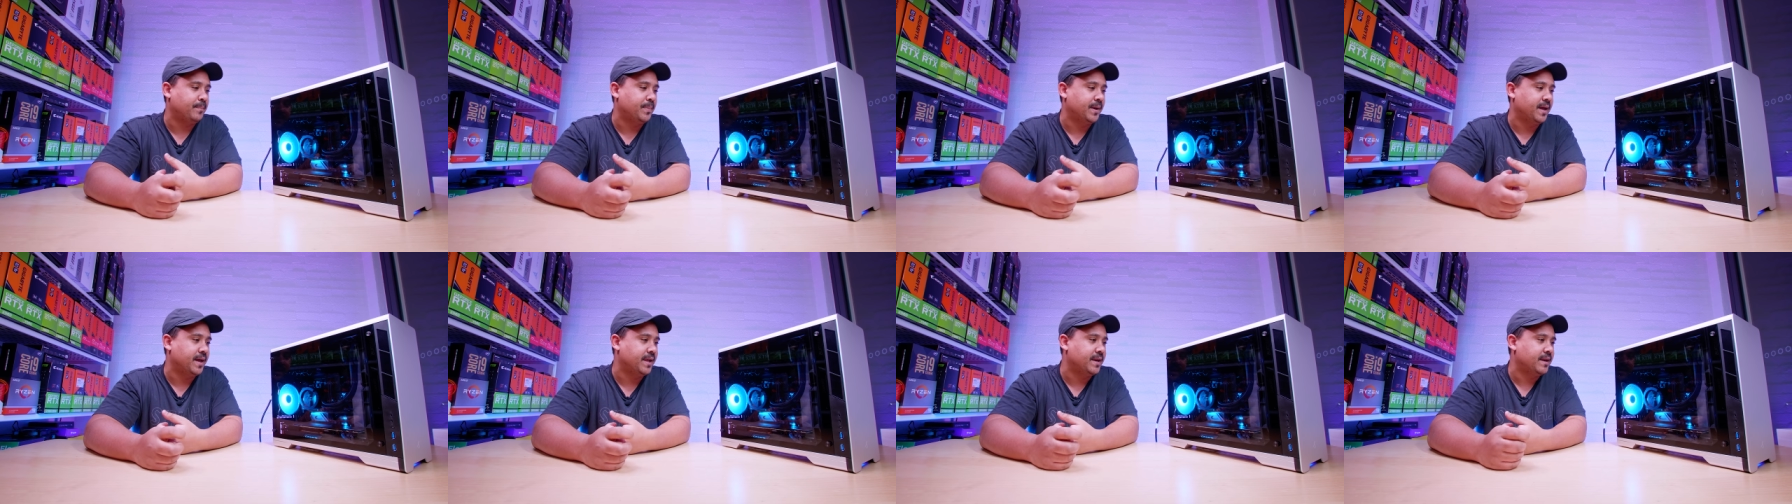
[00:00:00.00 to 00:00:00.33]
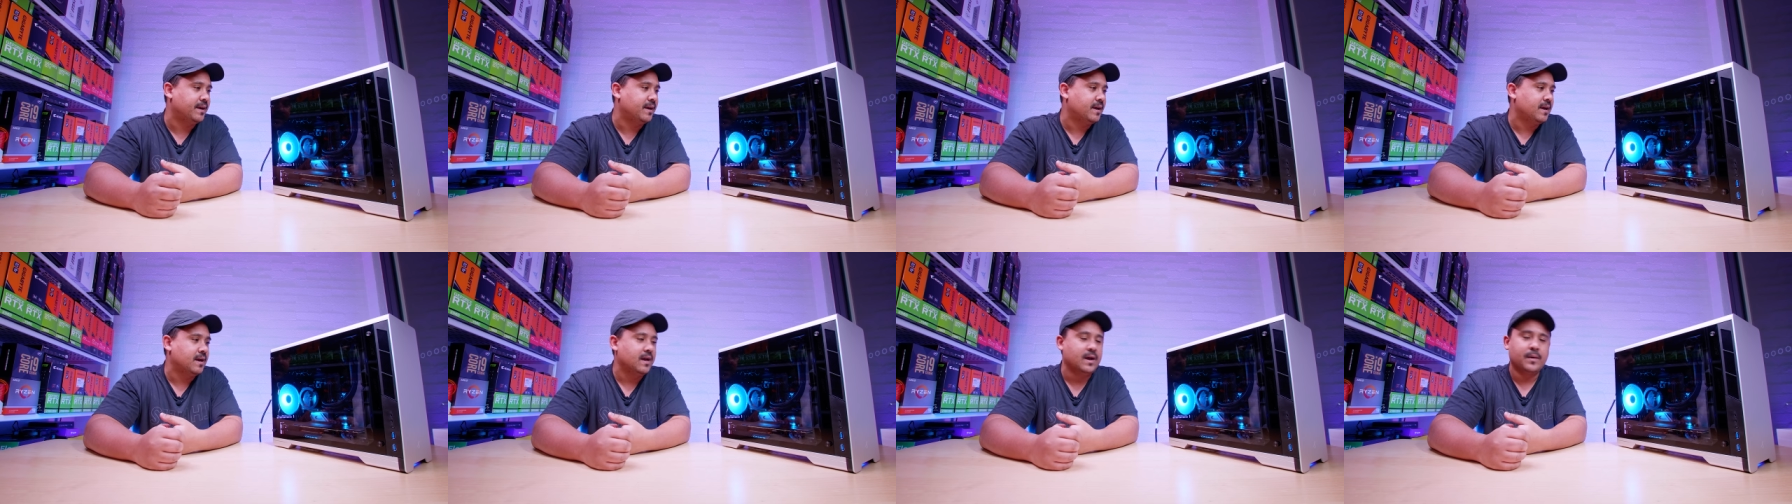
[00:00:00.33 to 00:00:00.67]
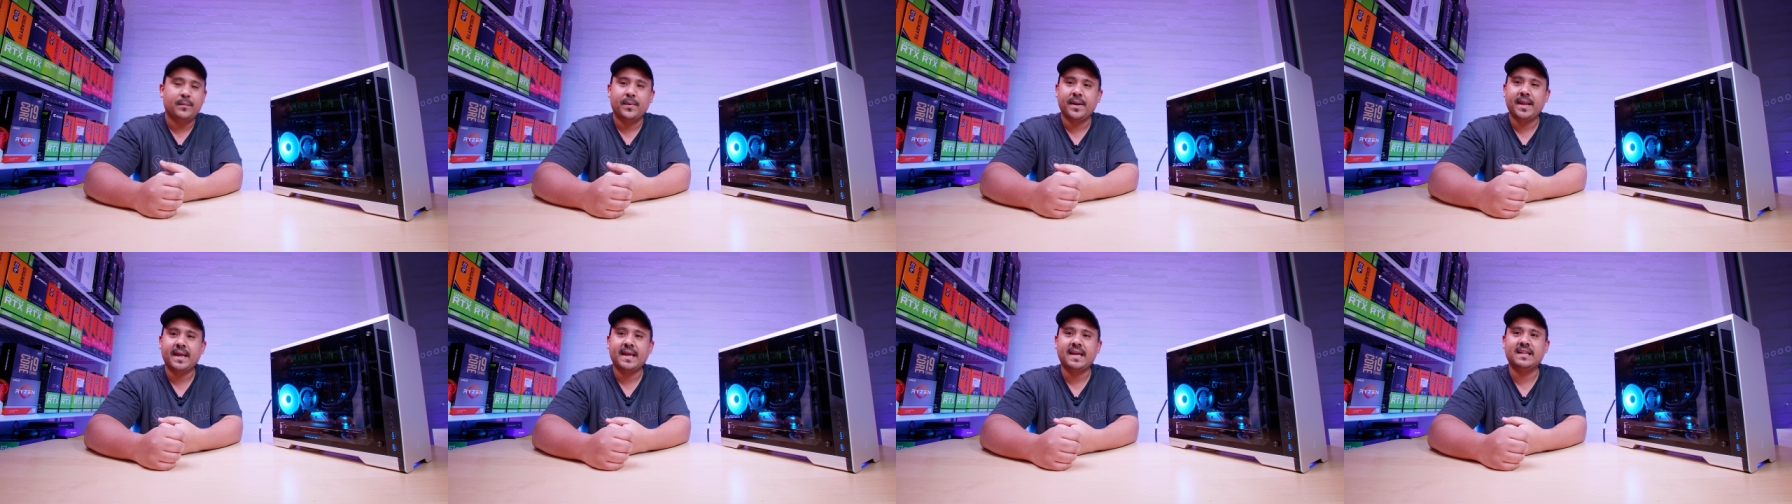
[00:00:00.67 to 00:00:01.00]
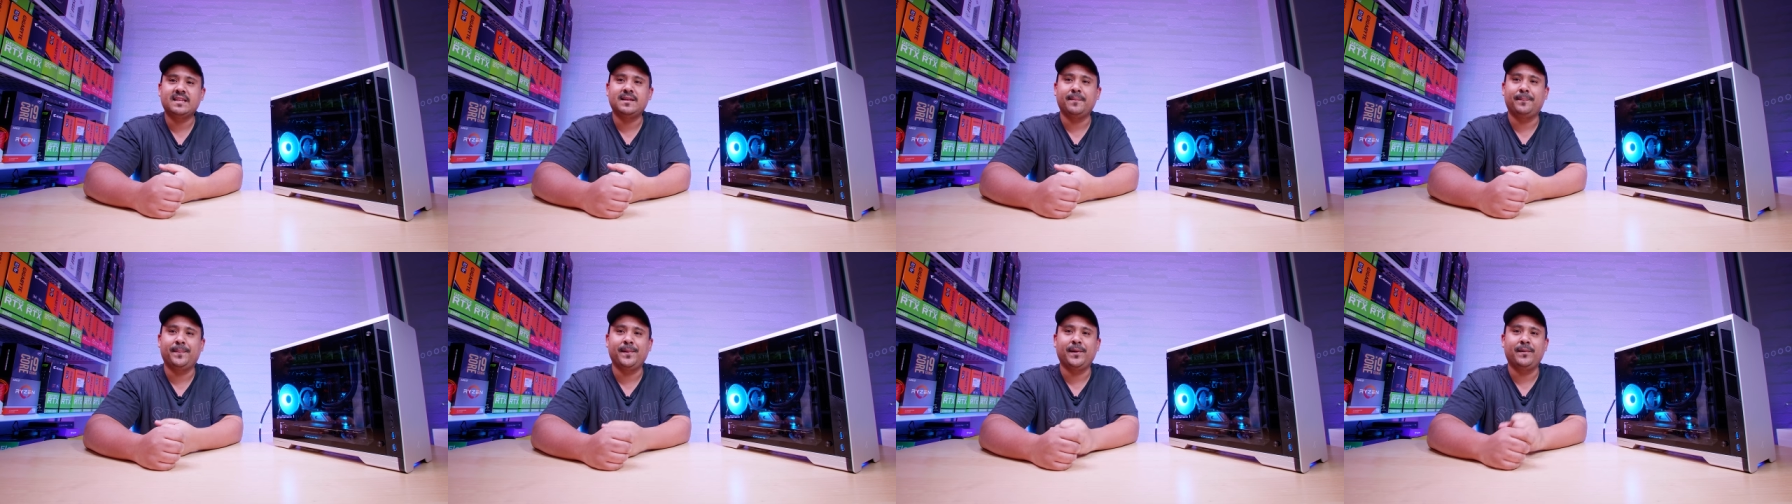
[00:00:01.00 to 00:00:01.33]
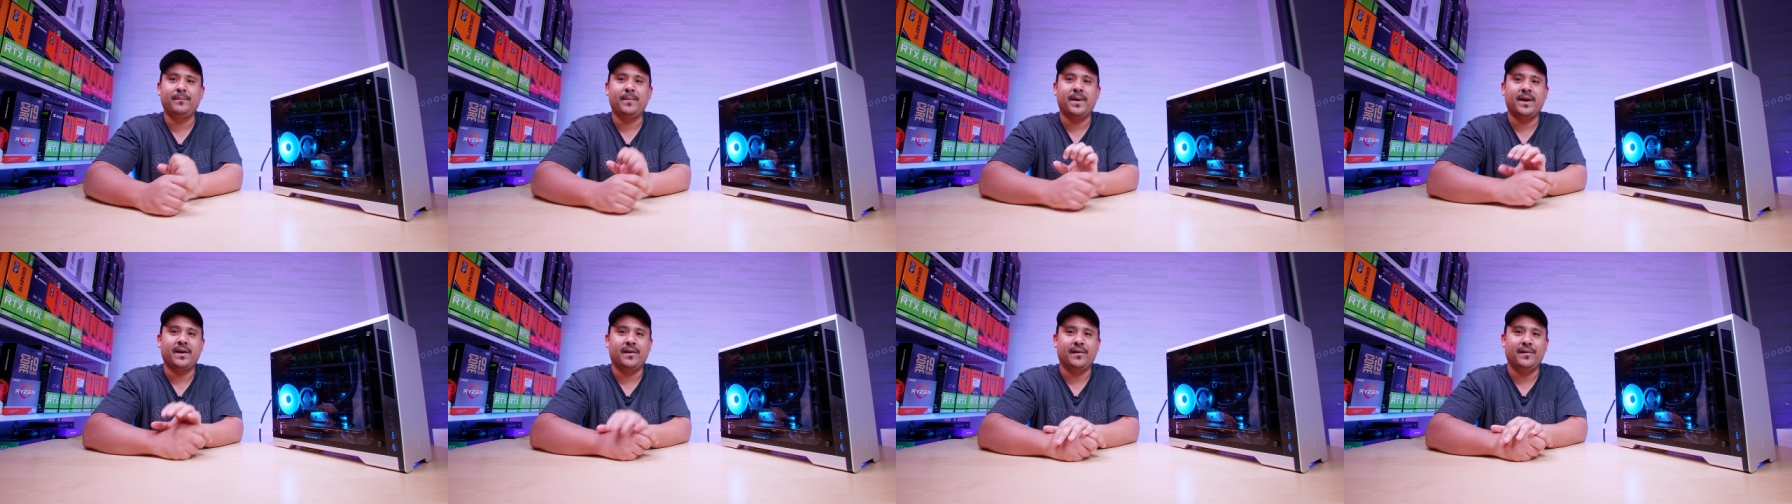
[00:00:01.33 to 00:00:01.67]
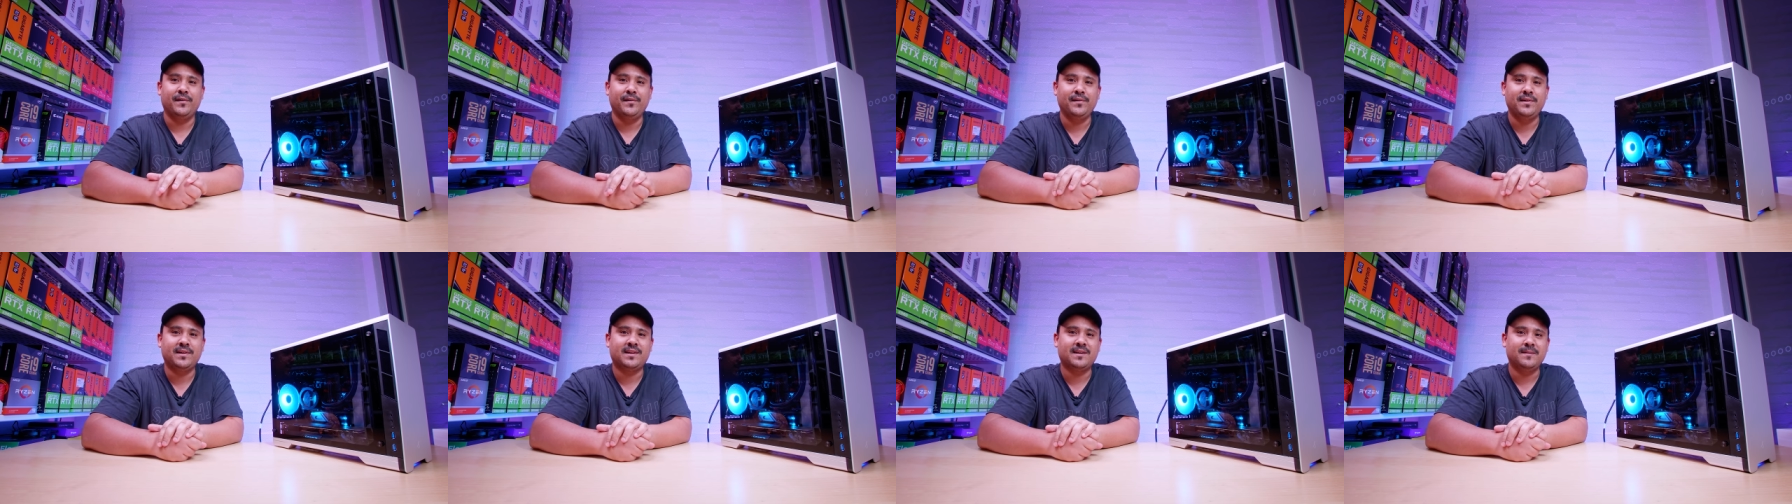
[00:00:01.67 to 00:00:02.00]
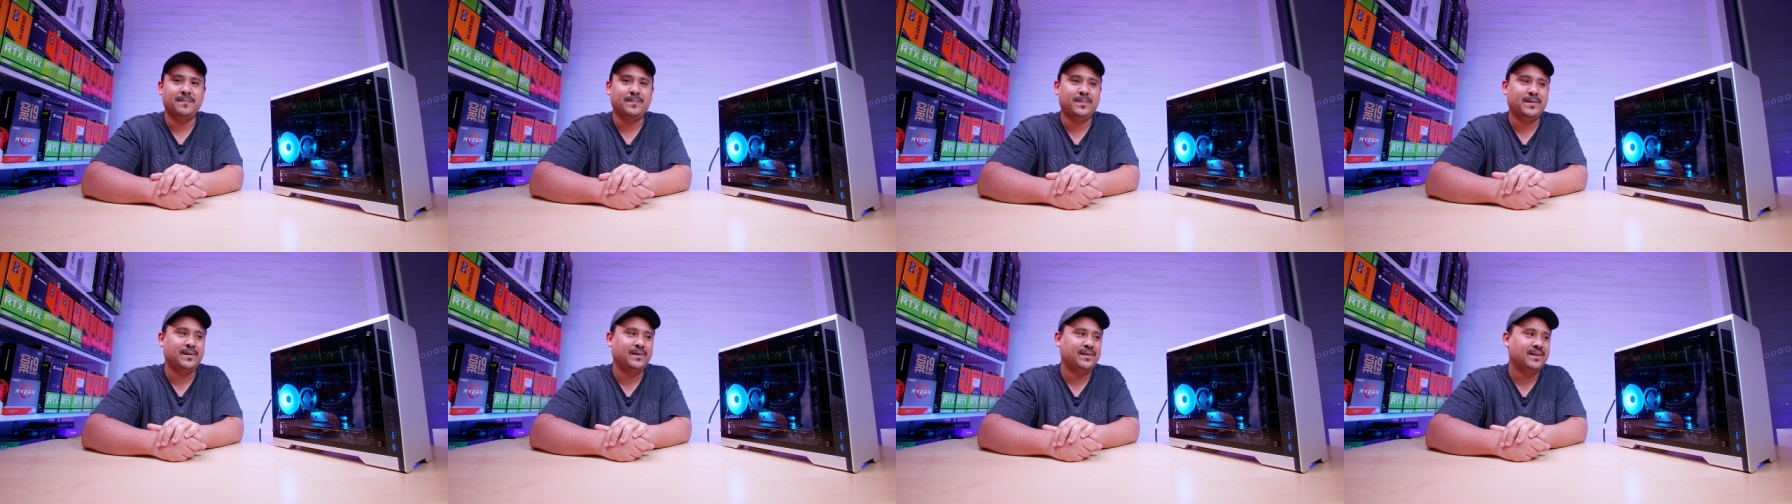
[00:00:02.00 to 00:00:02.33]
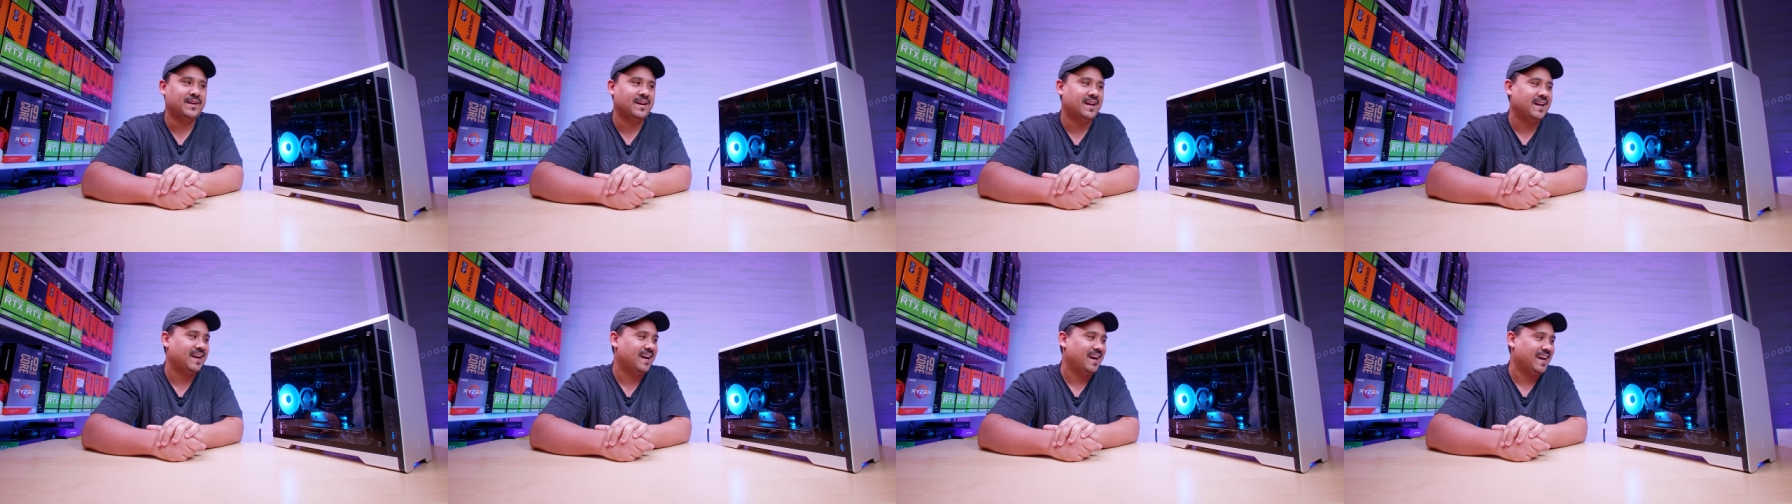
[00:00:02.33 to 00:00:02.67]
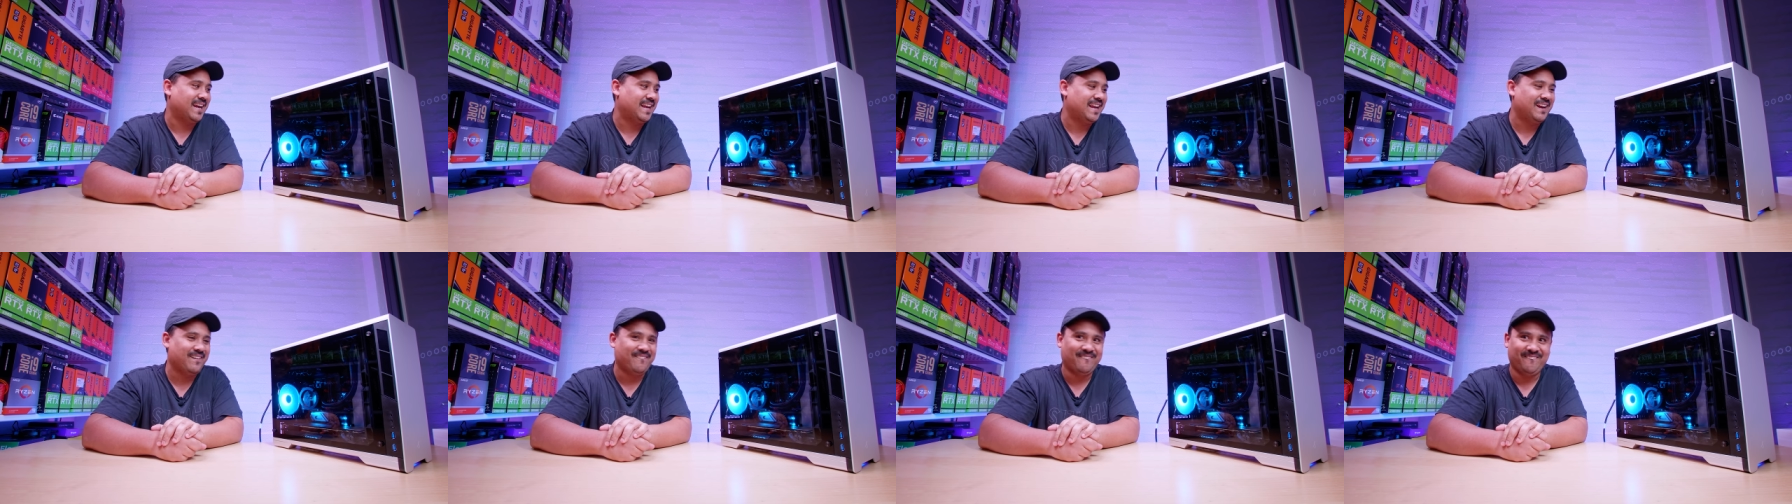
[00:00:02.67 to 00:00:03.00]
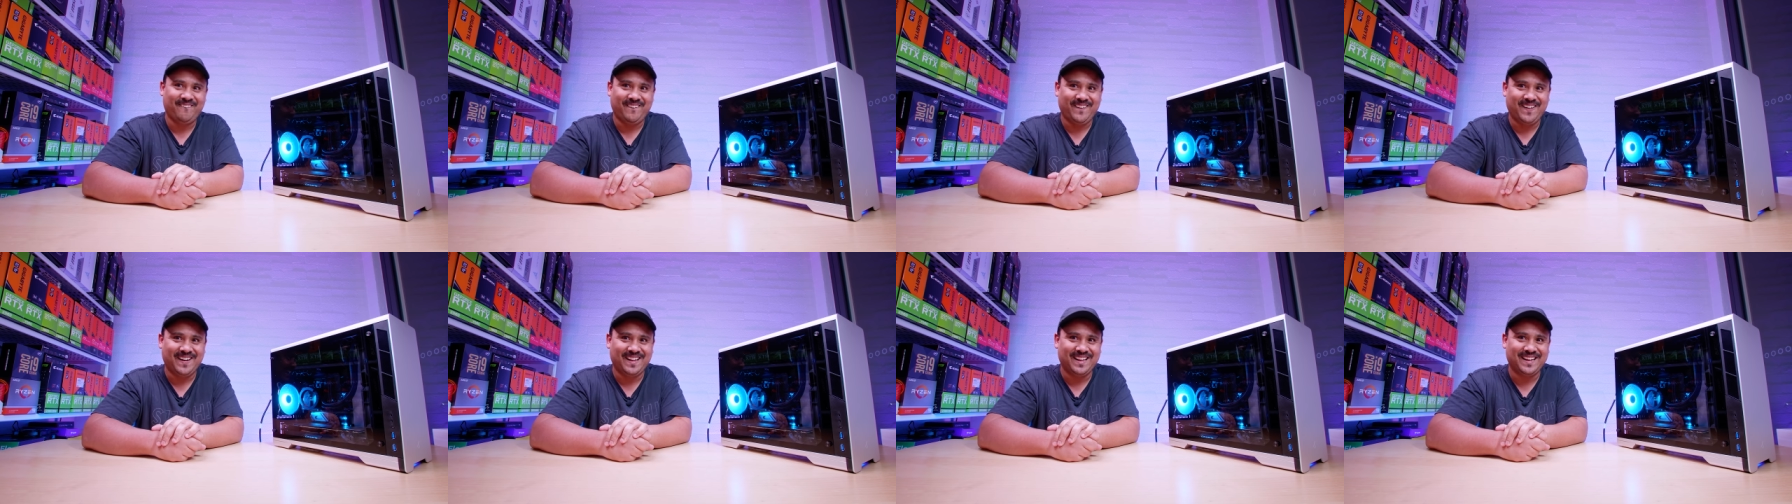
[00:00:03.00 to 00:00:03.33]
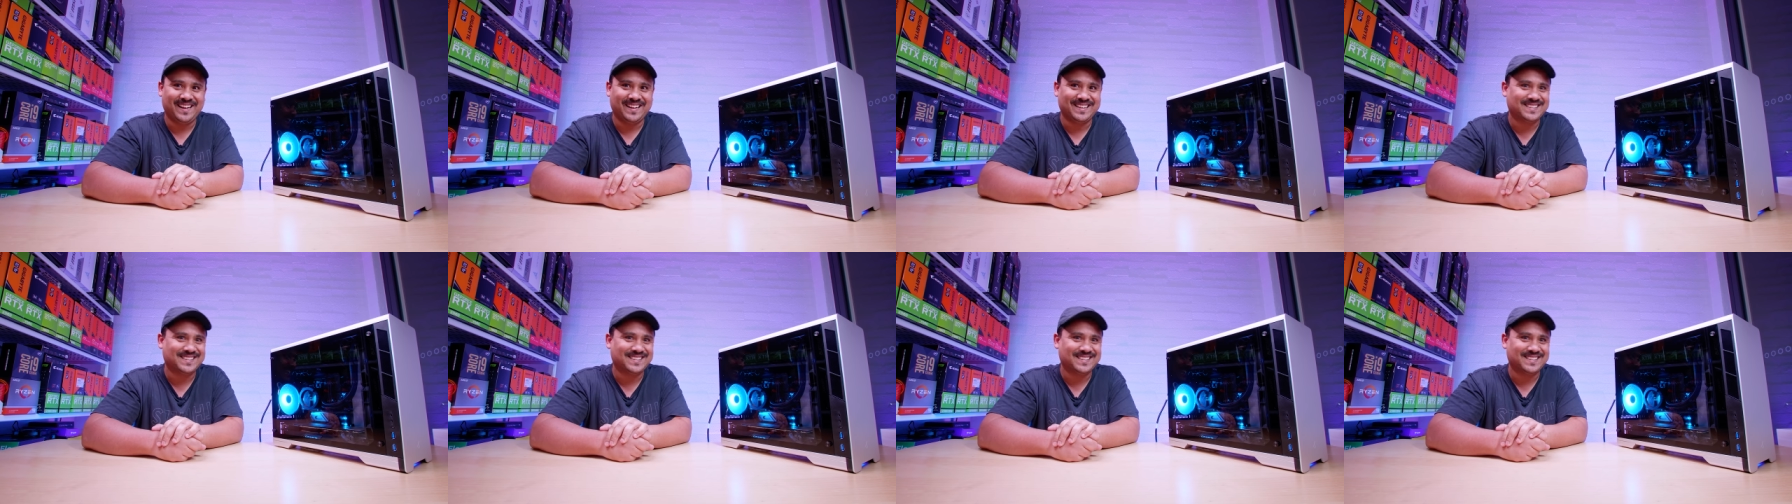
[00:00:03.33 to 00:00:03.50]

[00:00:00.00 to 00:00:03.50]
But when I get to build my own computer, I get really